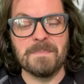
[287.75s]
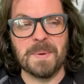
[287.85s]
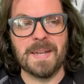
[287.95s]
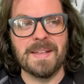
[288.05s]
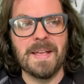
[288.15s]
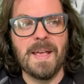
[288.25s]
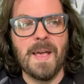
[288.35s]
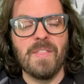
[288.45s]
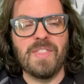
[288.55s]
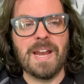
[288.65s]
But
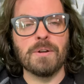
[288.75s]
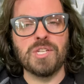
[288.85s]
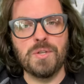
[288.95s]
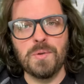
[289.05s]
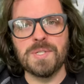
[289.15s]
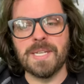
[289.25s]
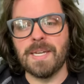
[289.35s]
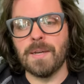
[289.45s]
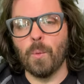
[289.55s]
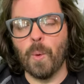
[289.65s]
they are
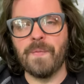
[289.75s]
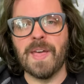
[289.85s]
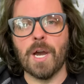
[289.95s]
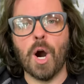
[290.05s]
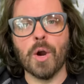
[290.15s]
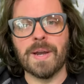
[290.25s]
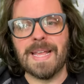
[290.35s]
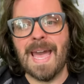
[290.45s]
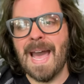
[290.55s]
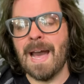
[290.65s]
using what they
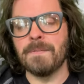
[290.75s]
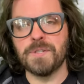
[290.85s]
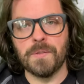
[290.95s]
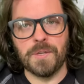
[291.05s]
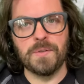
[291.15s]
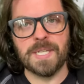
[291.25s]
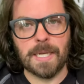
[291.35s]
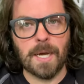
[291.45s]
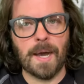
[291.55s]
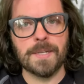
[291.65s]
already have. So they're
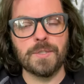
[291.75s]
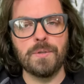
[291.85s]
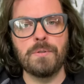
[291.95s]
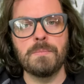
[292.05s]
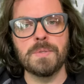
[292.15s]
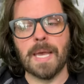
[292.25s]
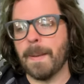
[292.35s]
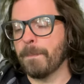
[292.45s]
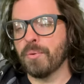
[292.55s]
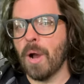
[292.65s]
using costumes
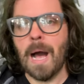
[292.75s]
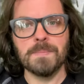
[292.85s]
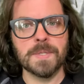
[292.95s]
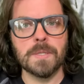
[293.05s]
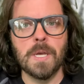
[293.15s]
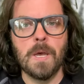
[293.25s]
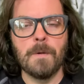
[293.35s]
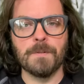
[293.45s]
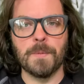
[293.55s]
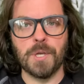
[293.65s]
and props
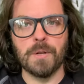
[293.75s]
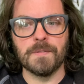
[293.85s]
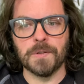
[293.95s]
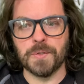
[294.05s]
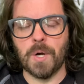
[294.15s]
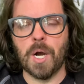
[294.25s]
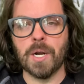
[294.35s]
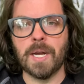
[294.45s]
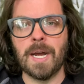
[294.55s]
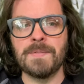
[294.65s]
from the Universal
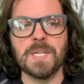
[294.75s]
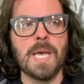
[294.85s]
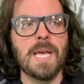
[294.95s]
archives,